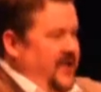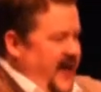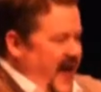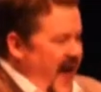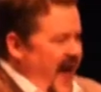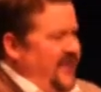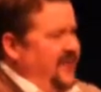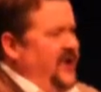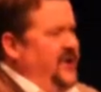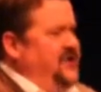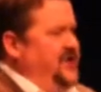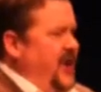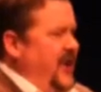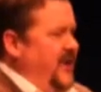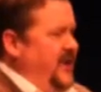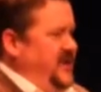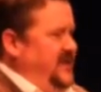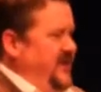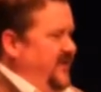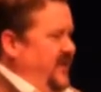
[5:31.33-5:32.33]
Catholic
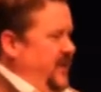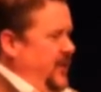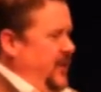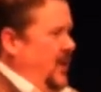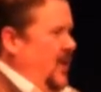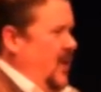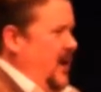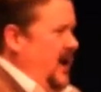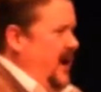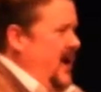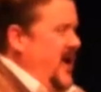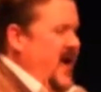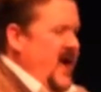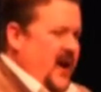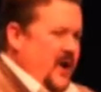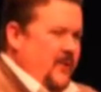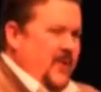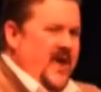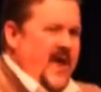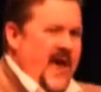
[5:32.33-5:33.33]
Charities of Illinois,
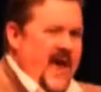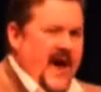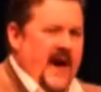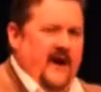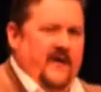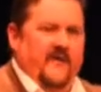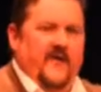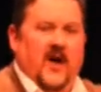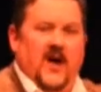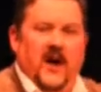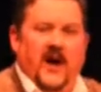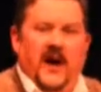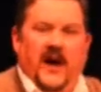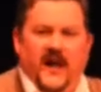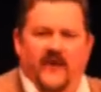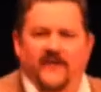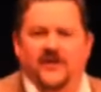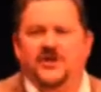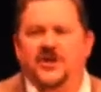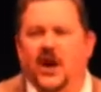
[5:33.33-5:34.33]
and we have
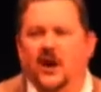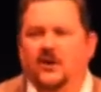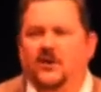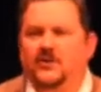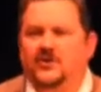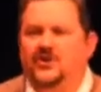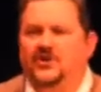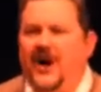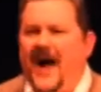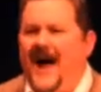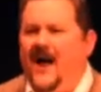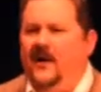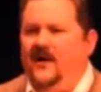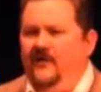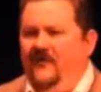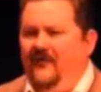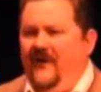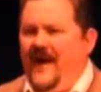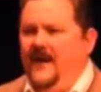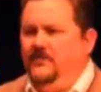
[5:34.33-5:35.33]
Evangelical Child
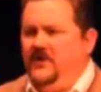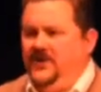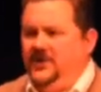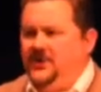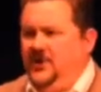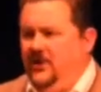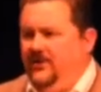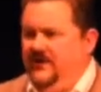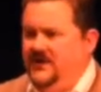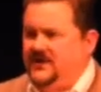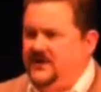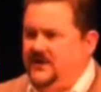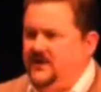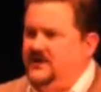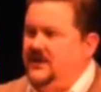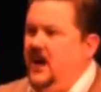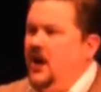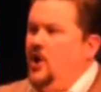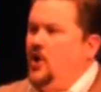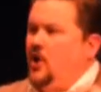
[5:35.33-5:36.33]
and Family
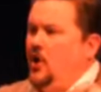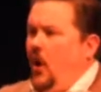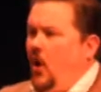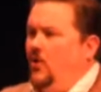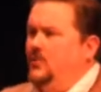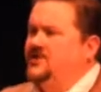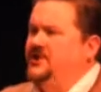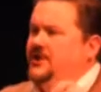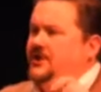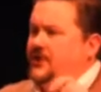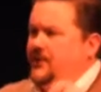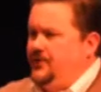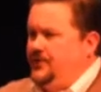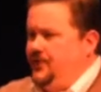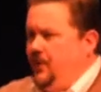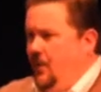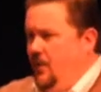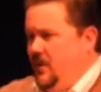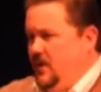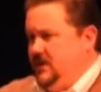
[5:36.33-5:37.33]
Services closing their
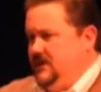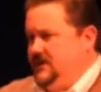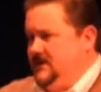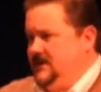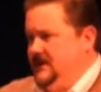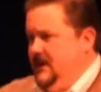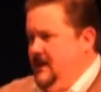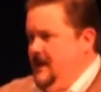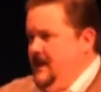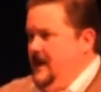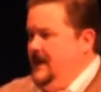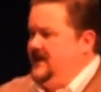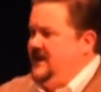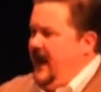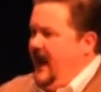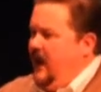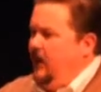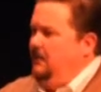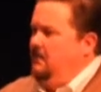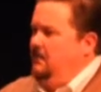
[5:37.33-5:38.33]
doors
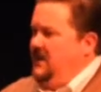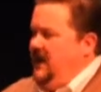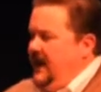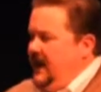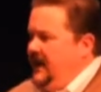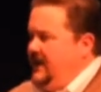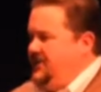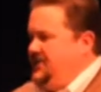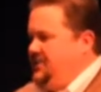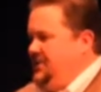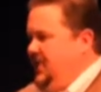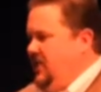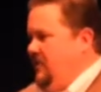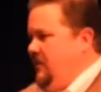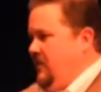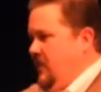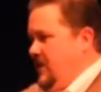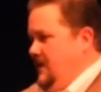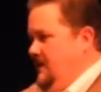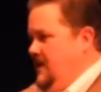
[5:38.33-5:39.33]
to help needy
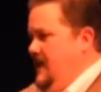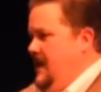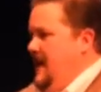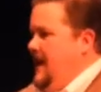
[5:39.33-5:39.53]
children